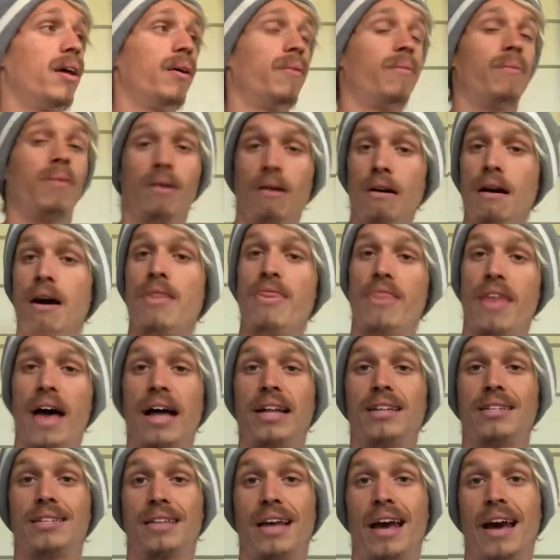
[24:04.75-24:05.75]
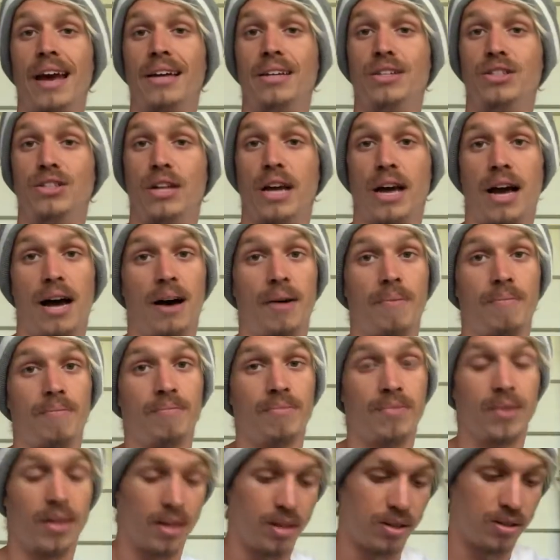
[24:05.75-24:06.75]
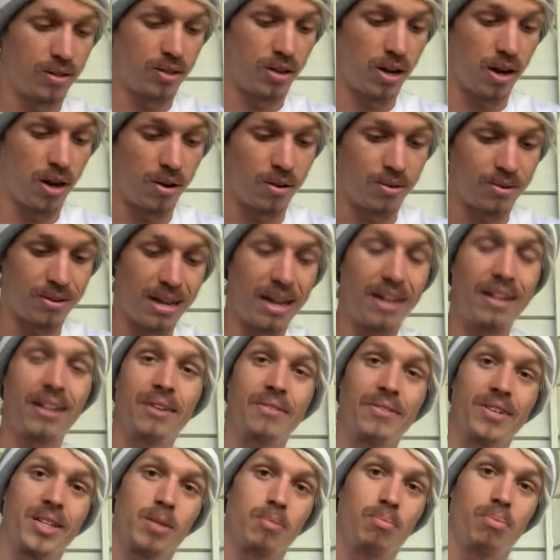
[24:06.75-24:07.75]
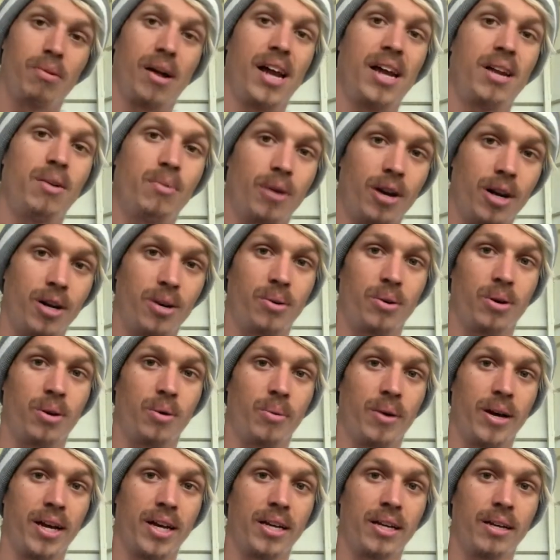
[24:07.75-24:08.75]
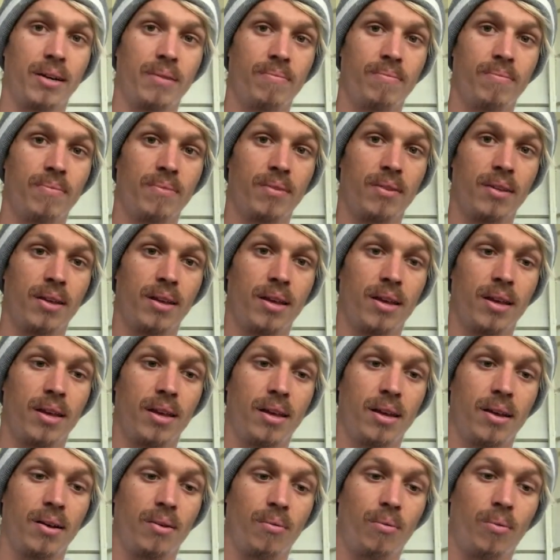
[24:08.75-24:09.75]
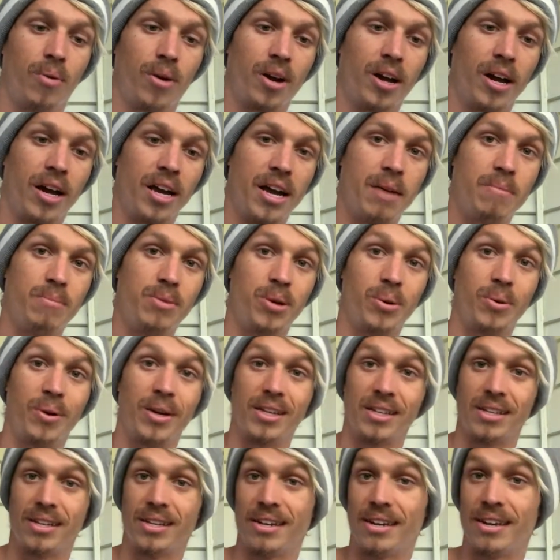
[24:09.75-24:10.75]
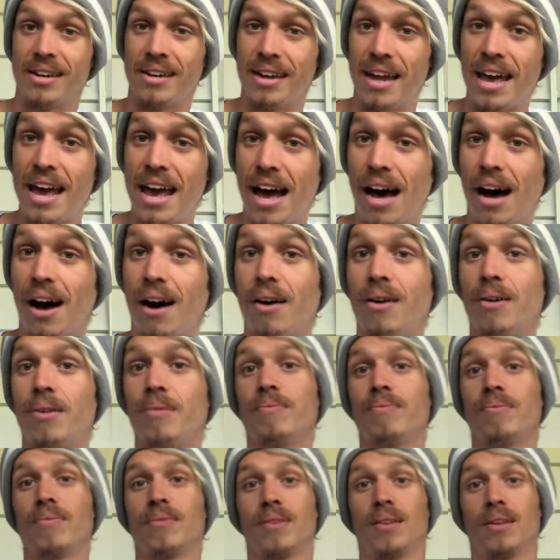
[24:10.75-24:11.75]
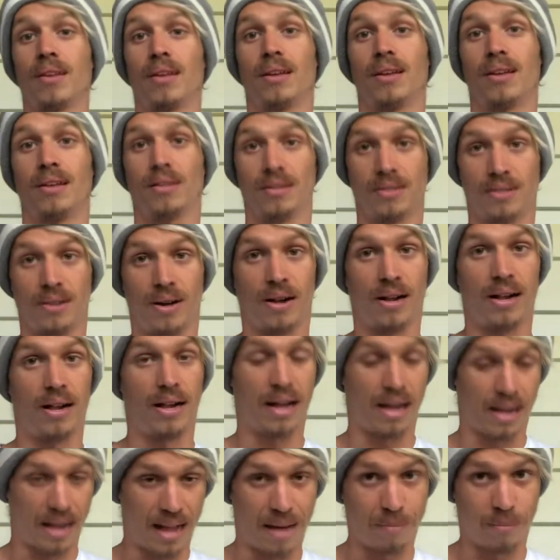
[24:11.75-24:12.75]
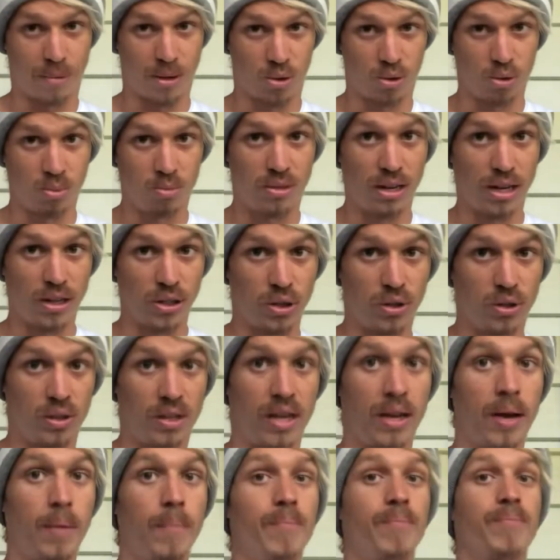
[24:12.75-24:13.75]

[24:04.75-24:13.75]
We're at that stage now. So now that I've explained what I do in a week, what I am doing now, so I have my swim sessions here.